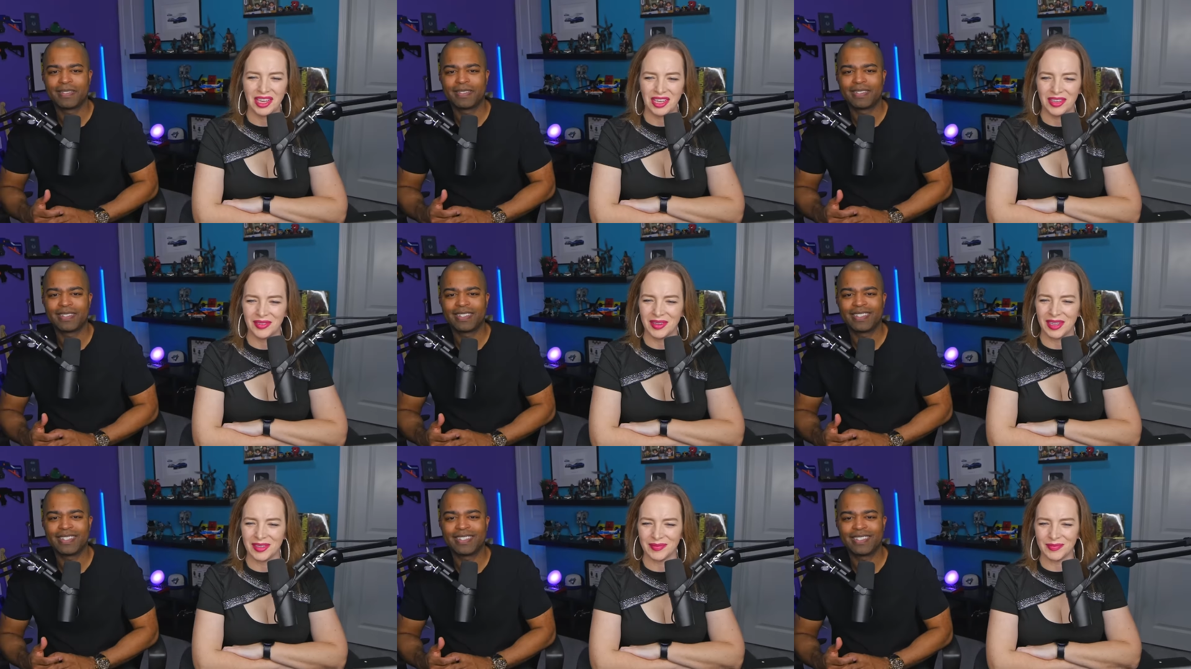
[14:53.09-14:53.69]
Speaker 1: I
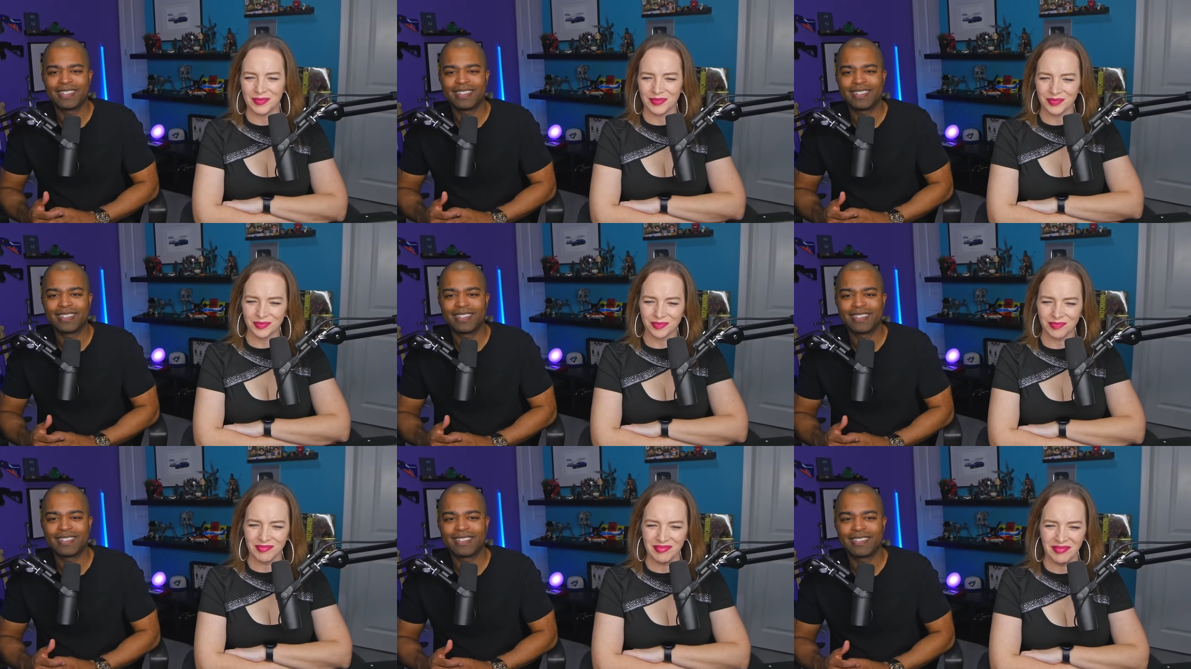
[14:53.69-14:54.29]
Speaker 2: knew it.
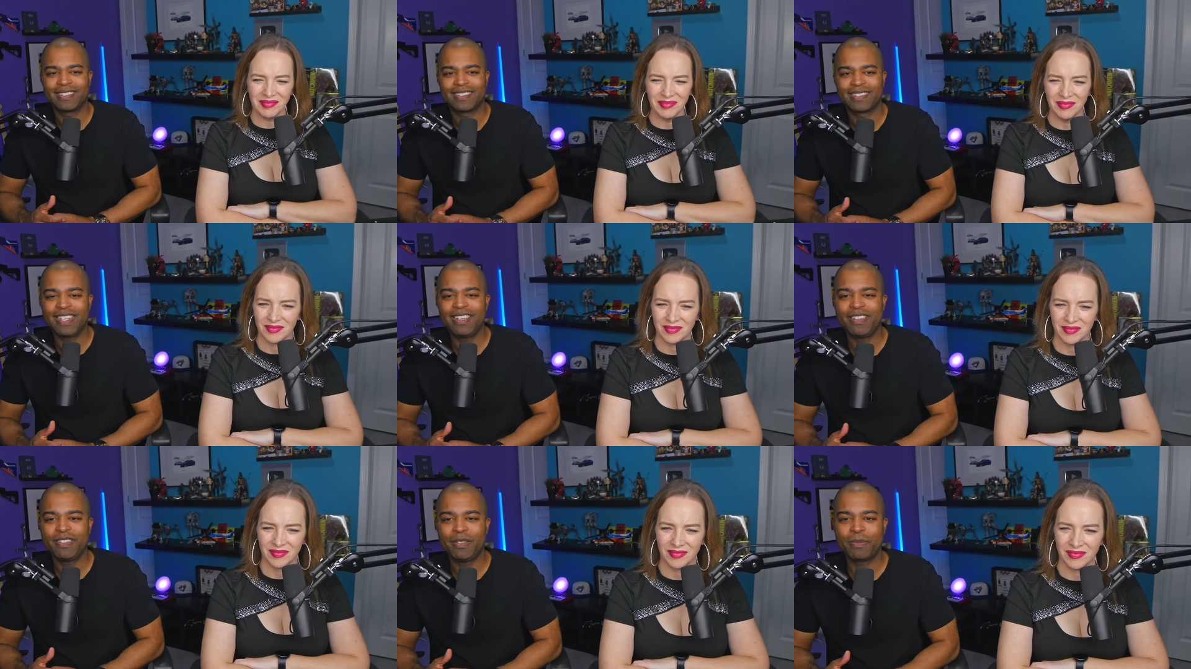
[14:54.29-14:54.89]
Yeah.
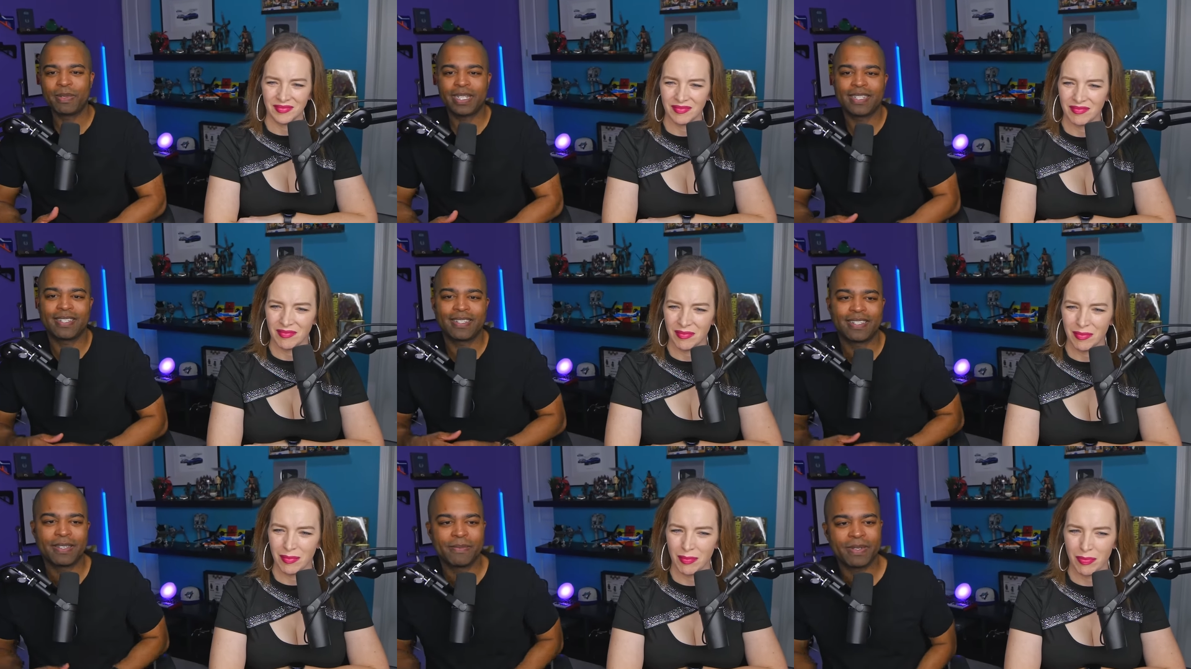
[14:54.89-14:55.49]
He
Speaker 1: also
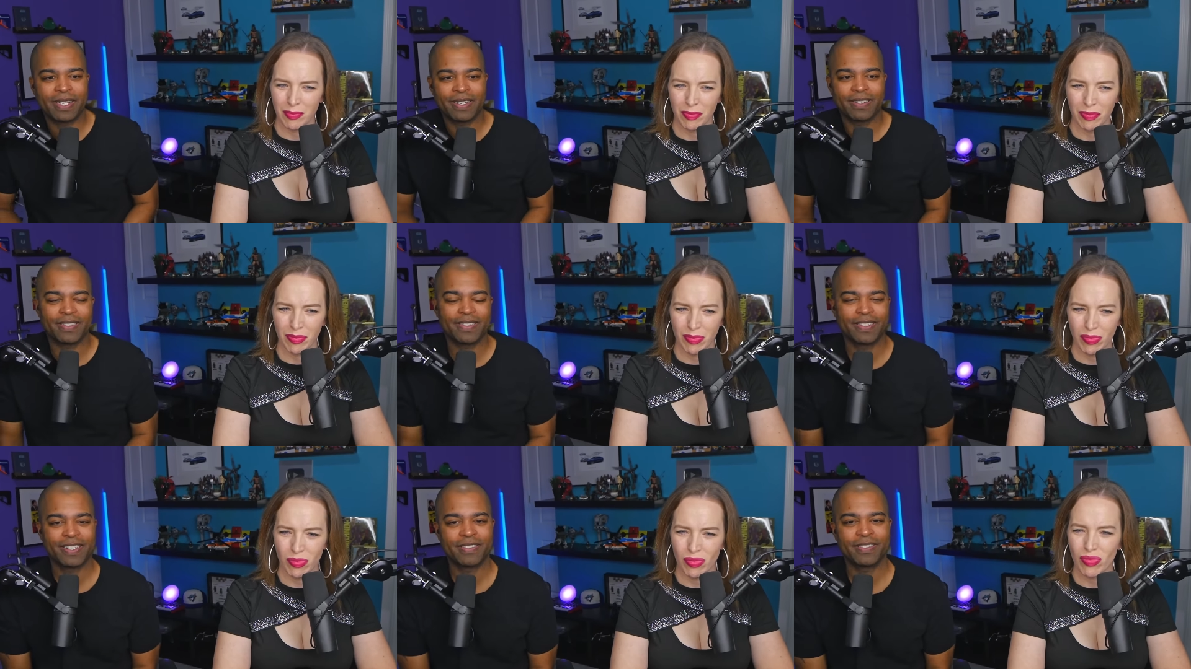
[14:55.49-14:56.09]
plays the same
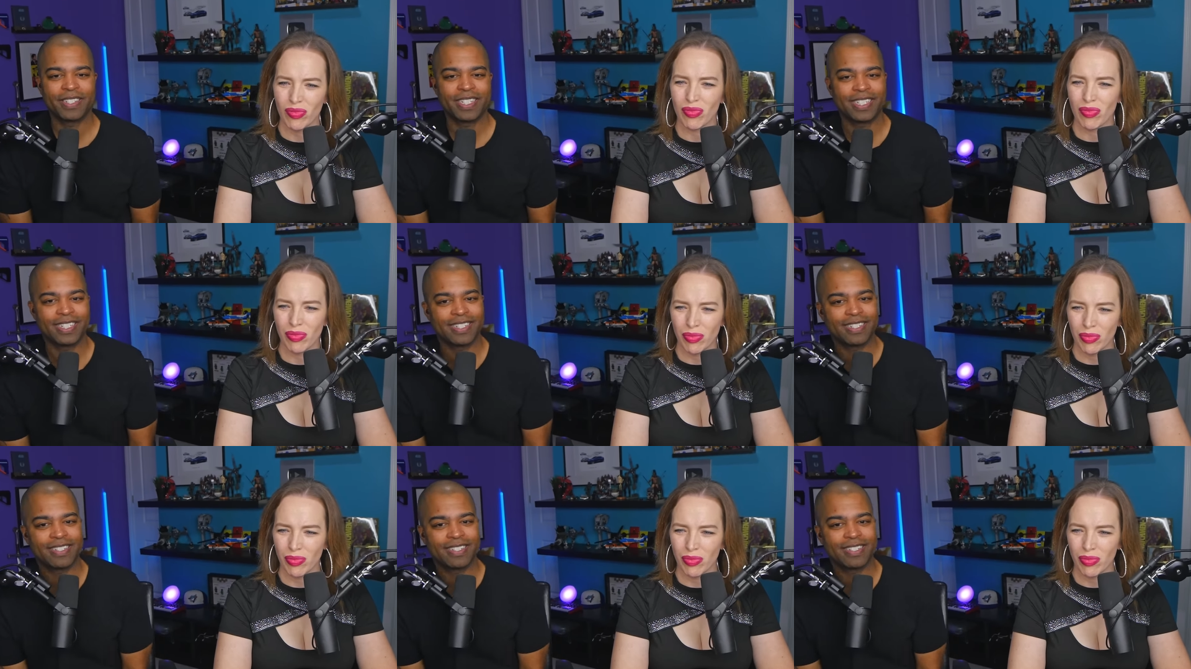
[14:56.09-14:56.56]
character in everything he